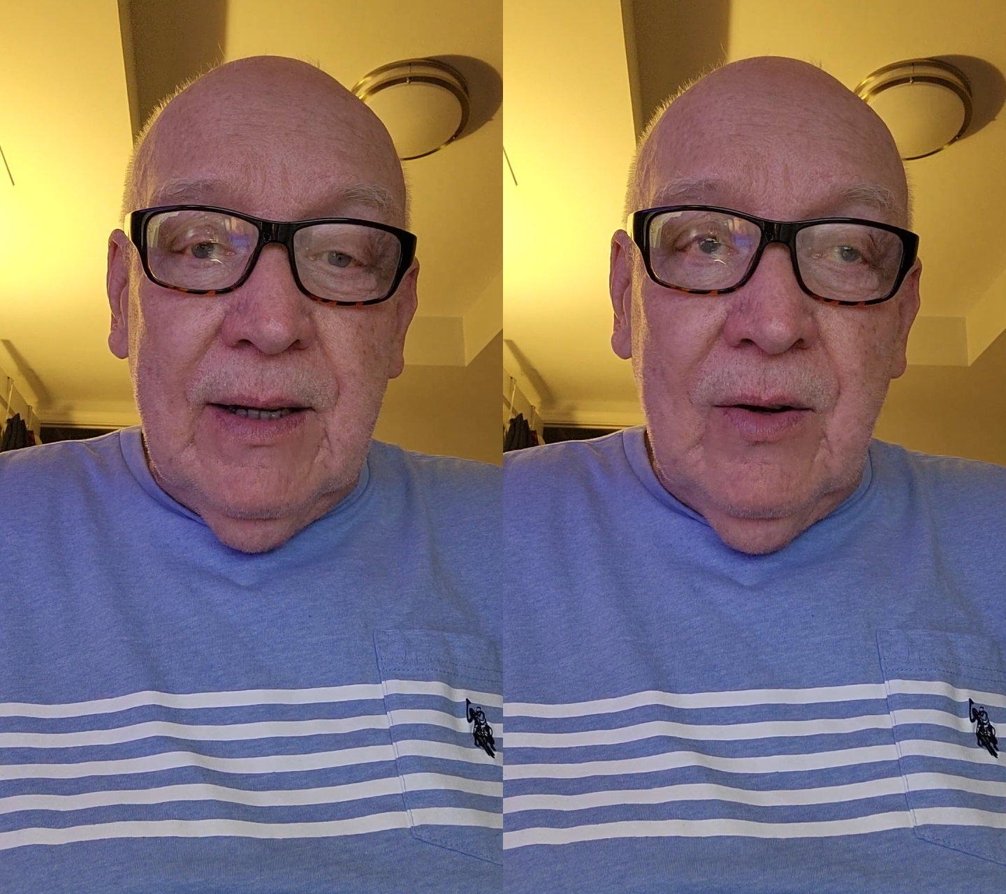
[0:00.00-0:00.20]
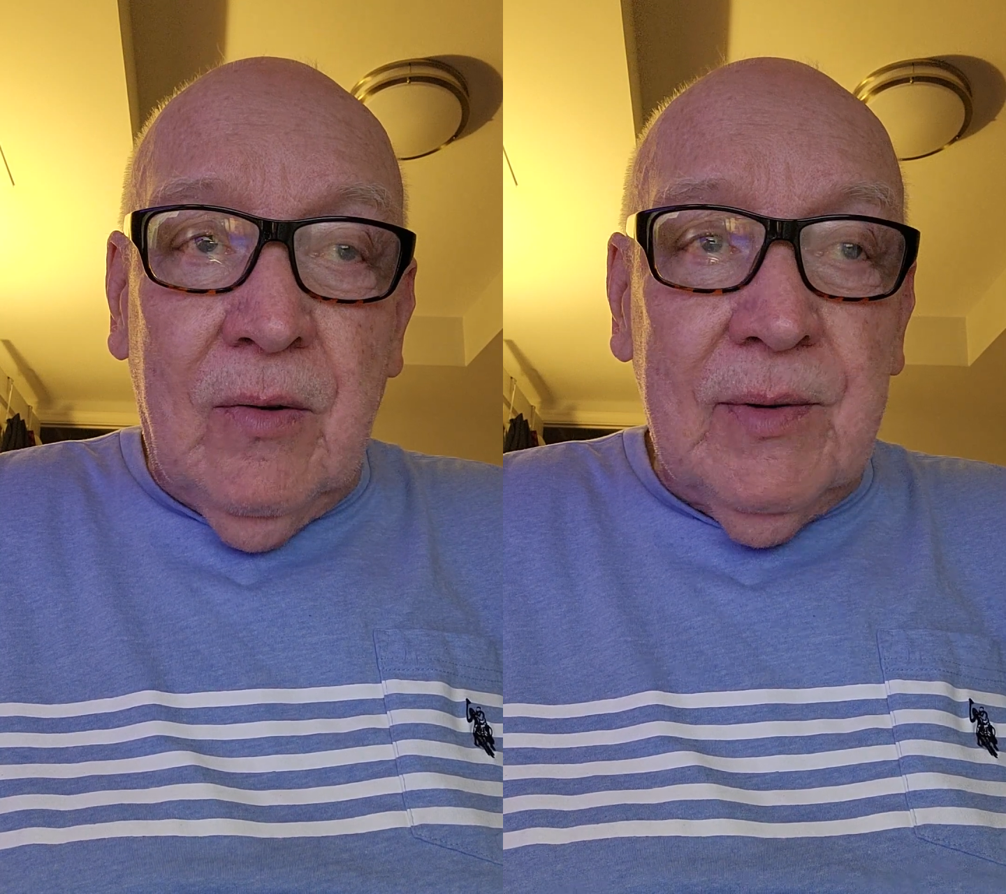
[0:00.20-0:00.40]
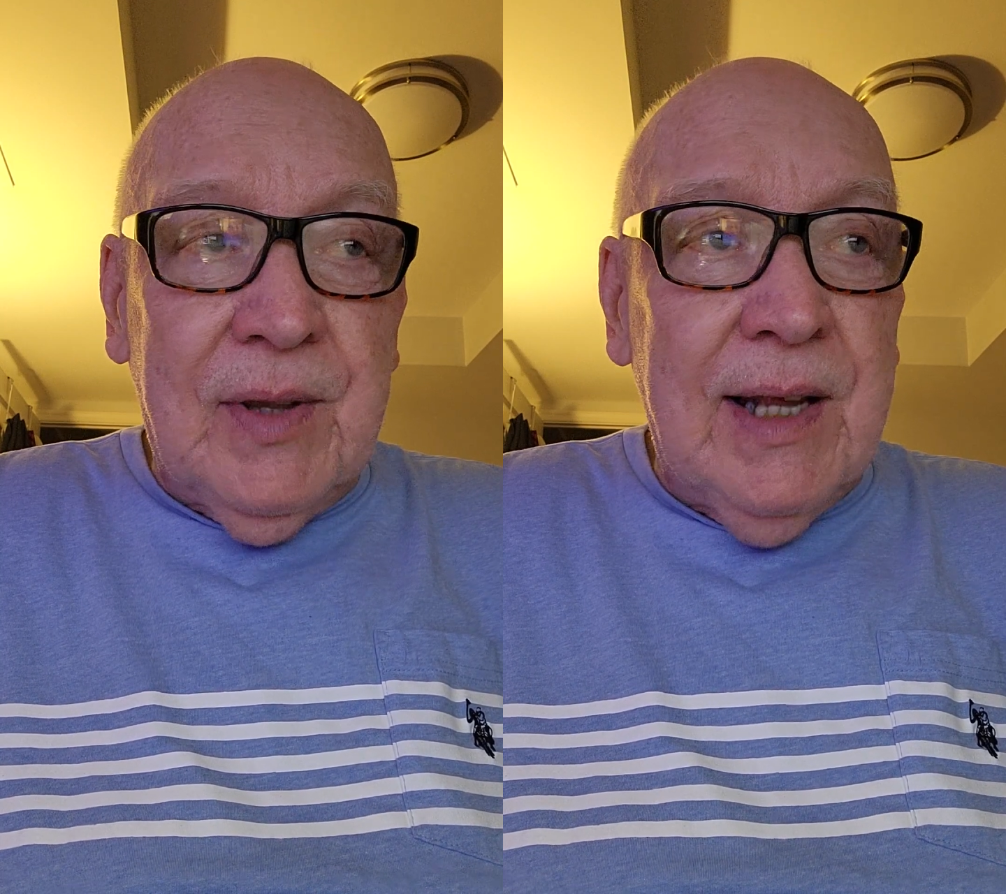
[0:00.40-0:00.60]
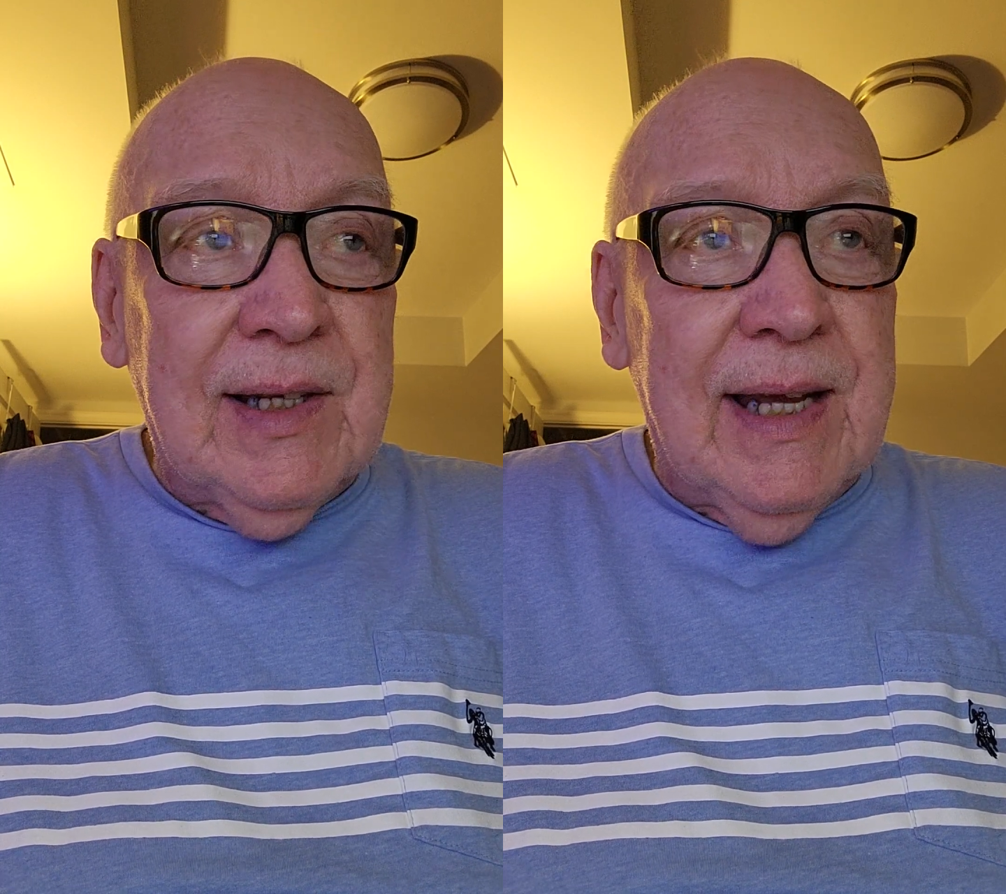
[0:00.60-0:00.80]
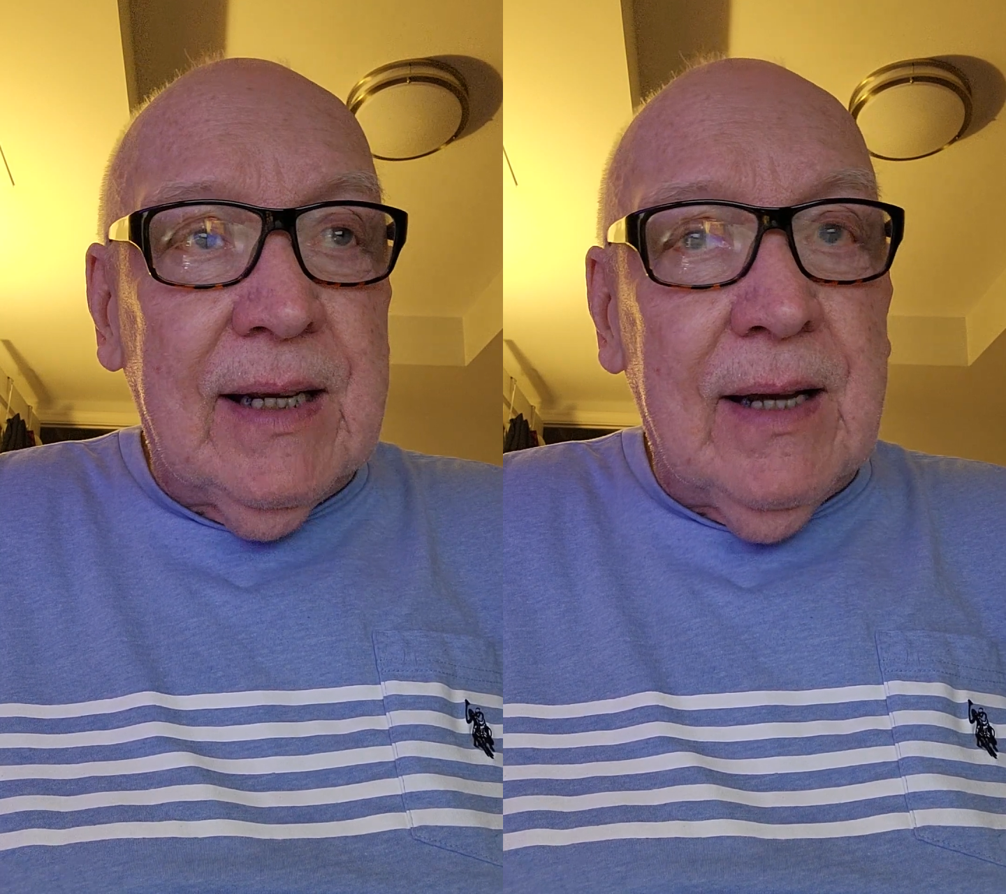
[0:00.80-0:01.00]
you know things
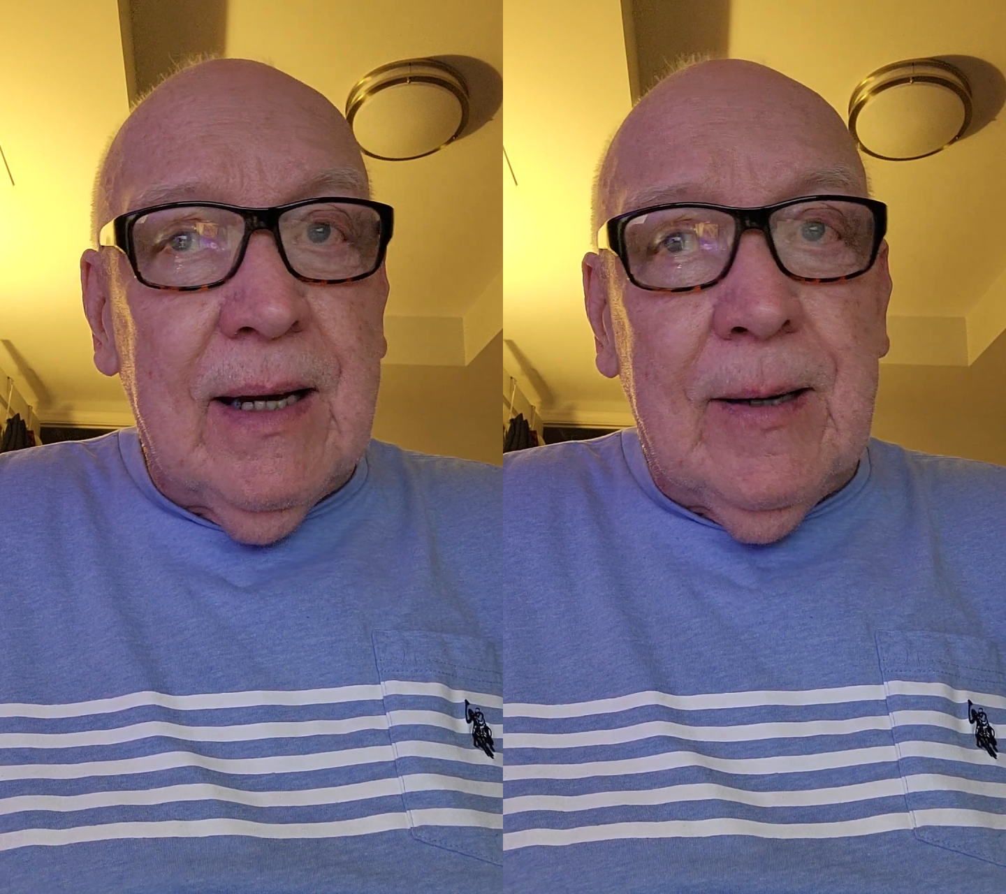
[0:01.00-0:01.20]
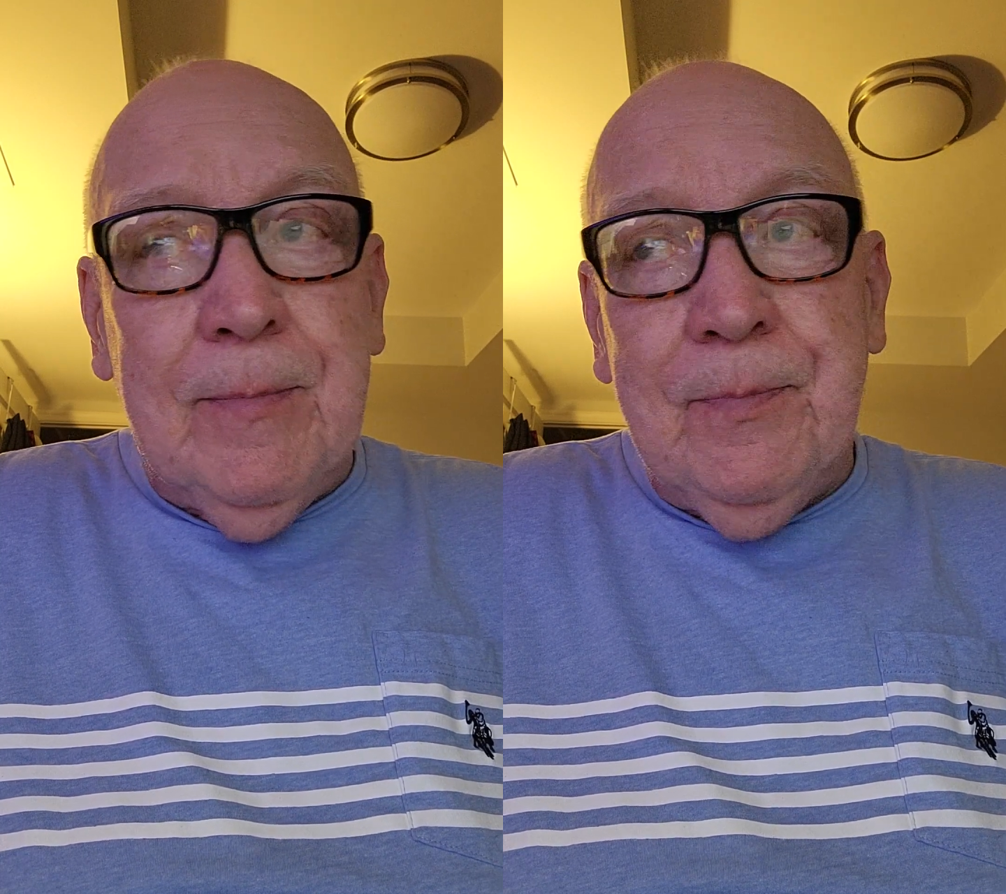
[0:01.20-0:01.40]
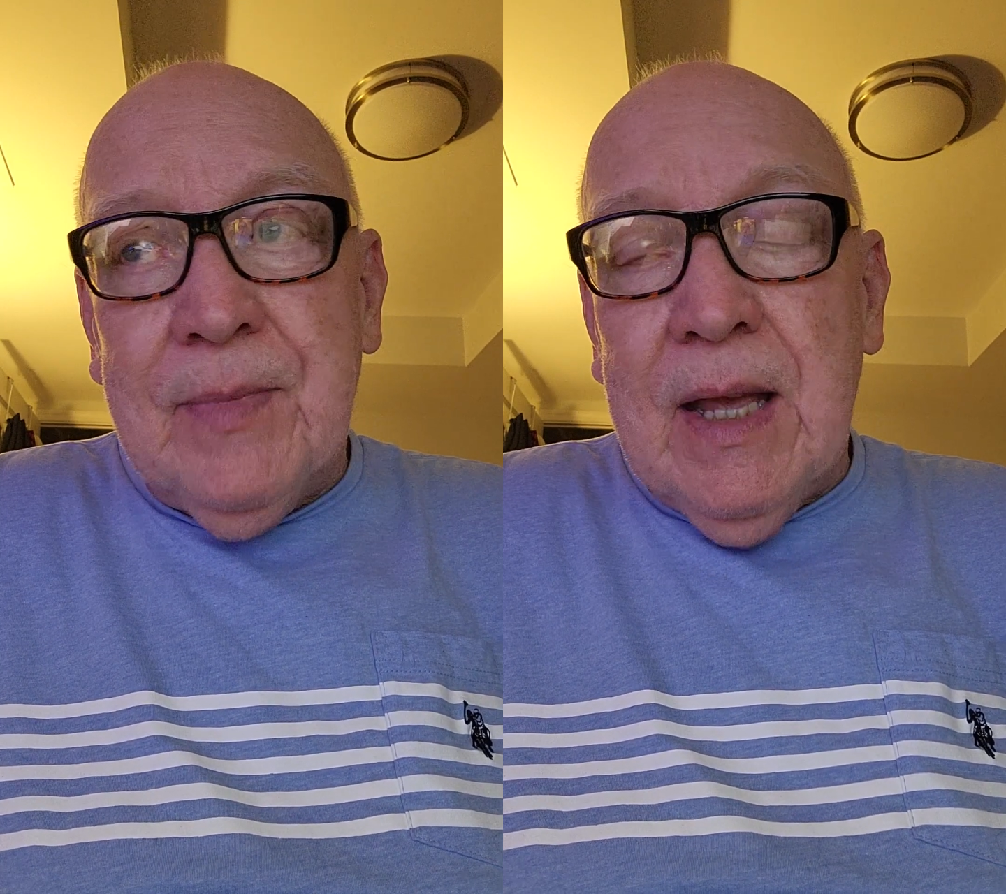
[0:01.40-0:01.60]
like um,